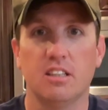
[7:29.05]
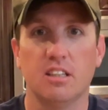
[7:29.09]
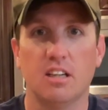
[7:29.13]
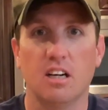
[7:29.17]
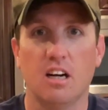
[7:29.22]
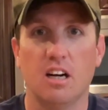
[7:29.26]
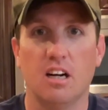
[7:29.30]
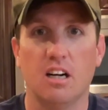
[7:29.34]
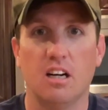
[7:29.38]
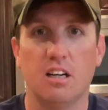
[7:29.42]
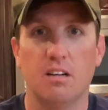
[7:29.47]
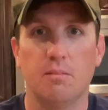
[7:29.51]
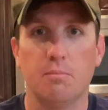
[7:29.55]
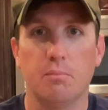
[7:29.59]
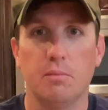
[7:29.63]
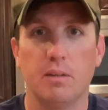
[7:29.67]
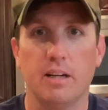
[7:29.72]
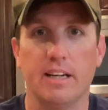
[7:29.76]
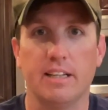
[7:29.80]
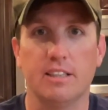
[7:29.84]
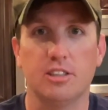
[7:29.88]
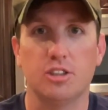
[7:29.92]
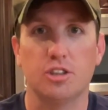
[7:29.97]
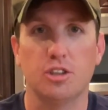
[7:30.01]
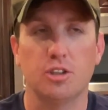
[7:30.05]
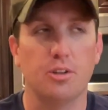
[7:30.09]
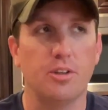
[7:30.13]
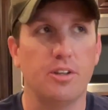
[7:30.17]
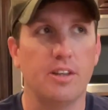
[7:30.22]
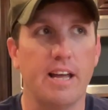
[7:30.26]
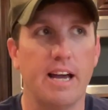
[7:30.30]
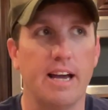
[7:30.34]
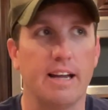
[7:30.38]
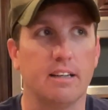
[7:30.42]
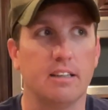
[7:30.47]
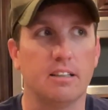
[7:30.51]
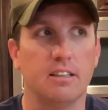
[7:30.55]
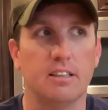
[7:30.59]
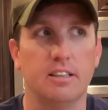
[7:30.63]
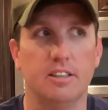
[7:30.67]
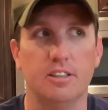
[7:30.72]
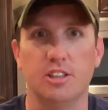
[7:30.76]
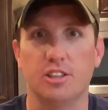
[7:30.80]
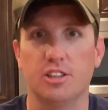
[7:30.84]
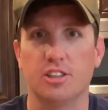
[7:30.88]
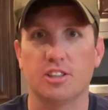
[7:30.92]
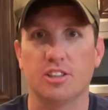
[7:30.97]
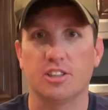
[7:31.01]
and show you that here
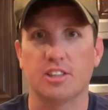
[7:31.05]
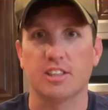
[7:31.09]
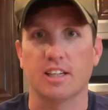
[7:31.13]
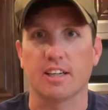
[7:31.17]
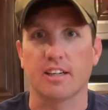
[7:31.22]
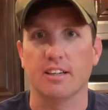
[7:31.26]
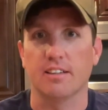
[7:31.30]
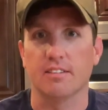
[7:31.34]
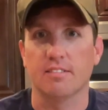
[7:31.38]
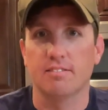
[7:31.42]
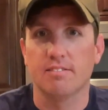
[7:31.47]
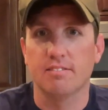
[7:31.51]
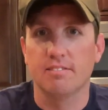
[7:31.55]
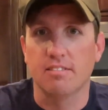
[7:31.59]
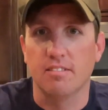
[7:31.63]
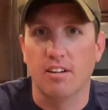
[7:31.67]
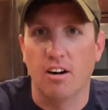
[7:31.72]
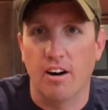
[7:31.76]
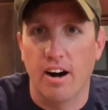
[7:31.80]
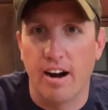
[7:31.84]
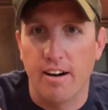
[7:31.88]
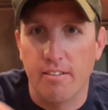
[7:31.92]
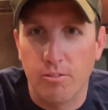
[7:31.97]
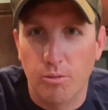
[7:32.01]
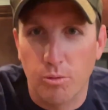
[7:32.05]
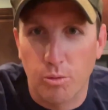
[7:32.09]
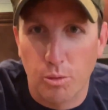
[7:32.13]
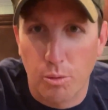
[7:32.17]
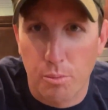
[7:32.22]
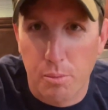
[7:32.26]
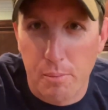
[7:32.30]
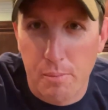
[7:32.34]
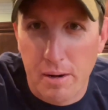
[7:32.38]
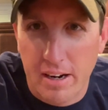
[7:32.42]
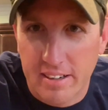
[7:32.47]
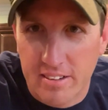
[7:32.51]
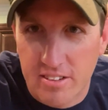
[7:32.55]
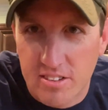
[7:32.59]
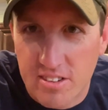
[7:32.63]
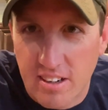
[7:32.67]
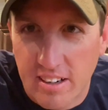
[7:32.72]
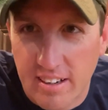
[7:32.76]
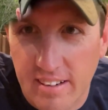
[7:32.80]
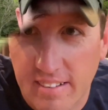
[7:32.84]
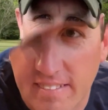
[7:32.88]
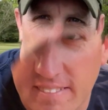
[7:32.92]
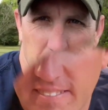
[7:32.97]
in just a second. All right, we'll be back in a second.